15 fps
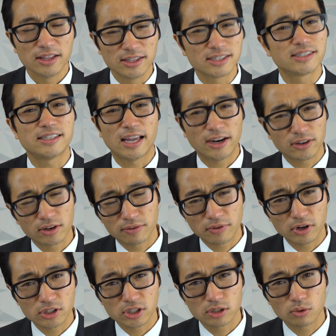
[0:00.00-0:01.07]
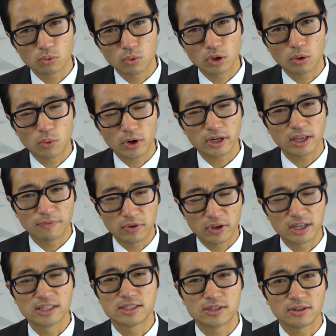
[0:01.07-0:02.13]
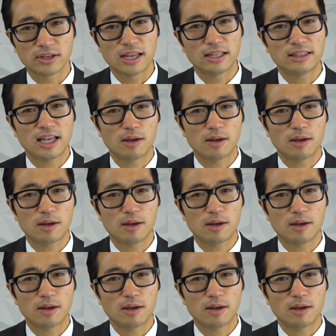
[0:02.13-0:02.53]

The standard version will work if you can still get